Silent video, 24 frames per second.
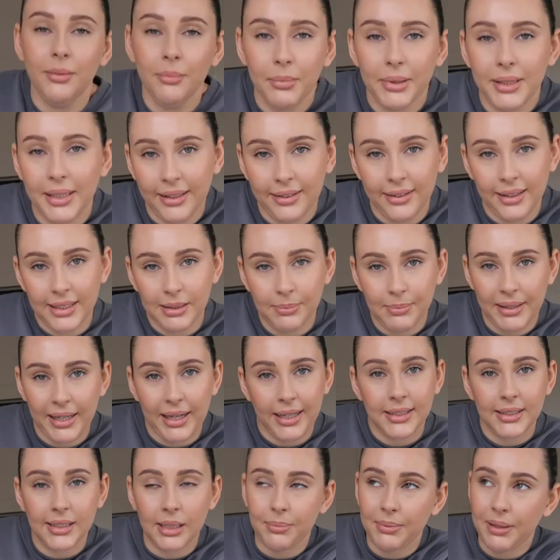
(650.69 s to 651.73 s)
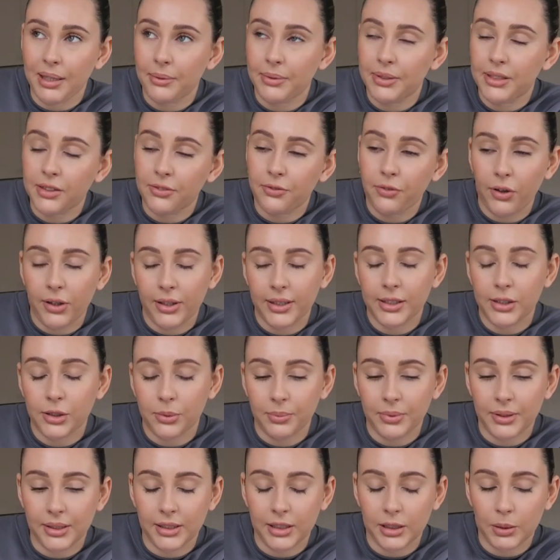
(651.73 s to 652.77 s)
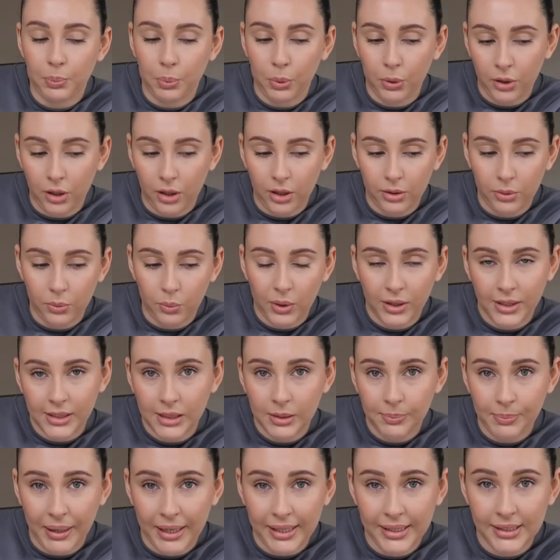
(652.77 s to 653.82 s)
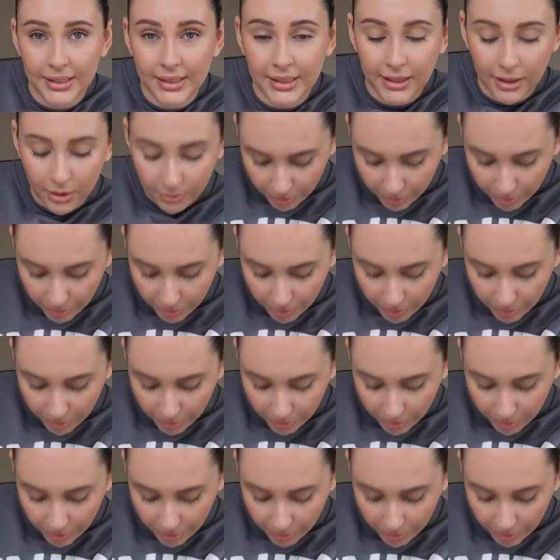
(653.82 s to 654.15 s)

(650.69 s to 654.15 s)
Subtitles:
But yeah, that's my next step now, is to find something to put on whilst painting.